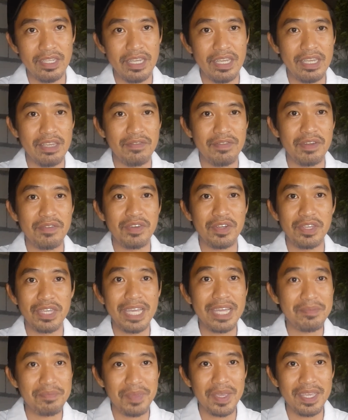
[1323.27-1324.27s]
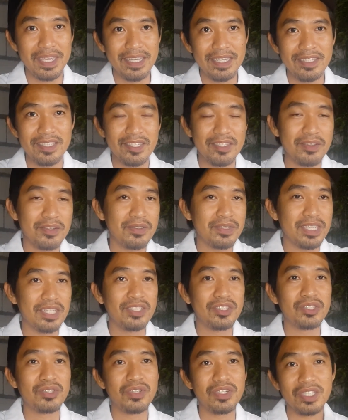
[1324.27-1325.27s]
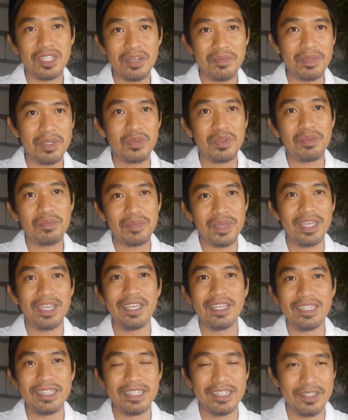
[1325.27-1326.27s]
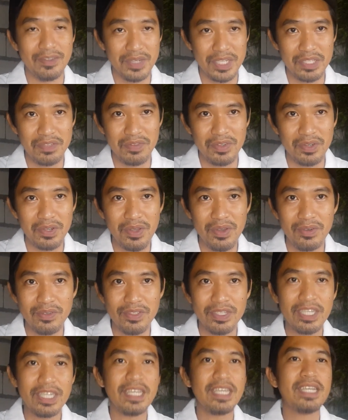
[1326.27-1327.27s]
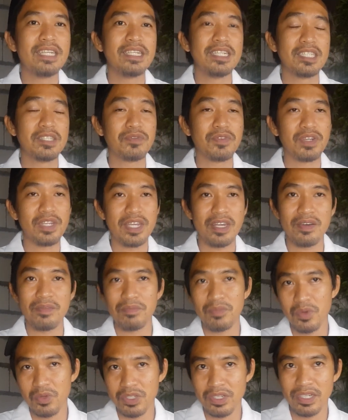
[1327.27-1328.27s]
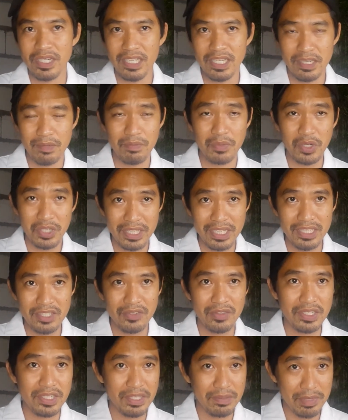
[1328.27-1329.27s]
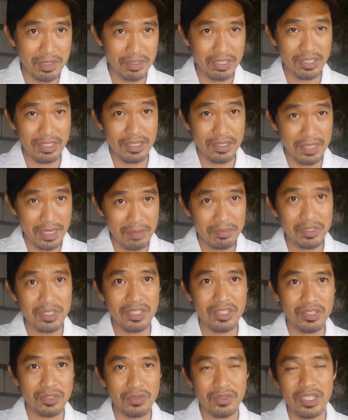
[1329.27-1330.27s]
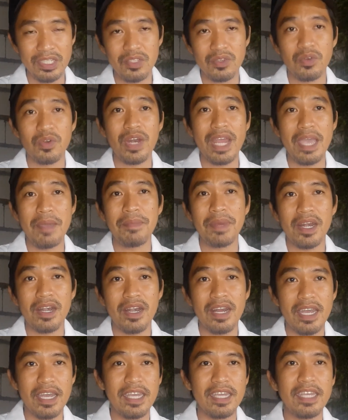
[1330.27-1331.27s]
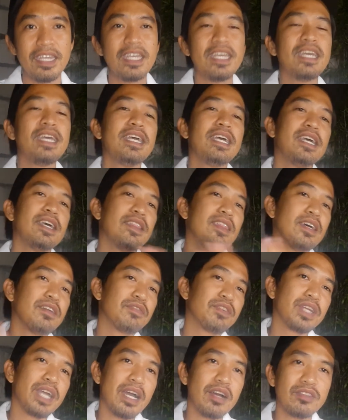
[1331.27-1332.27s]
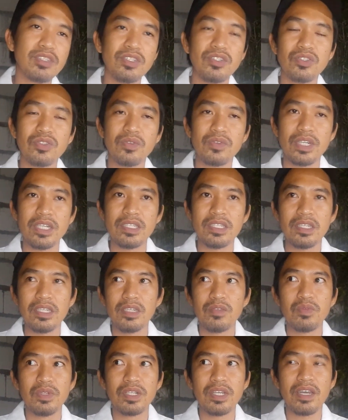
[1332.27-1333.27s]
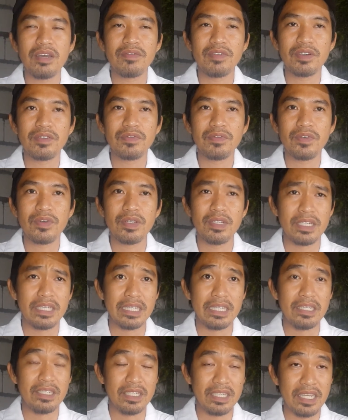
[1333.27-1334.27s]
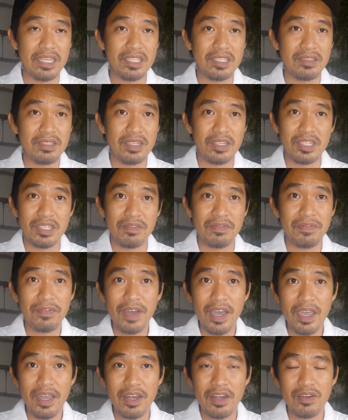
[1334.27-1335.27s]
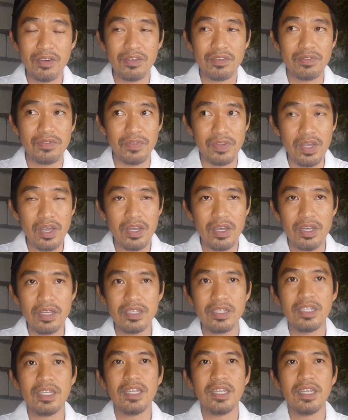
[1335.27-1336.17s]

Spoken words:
if ever you can't pay it. So the insurance company will pay the rest of your loan. That's for the mortgage redemption insurance or MRI. Then for the house insurance, it will cover for in case there's a fire or flood,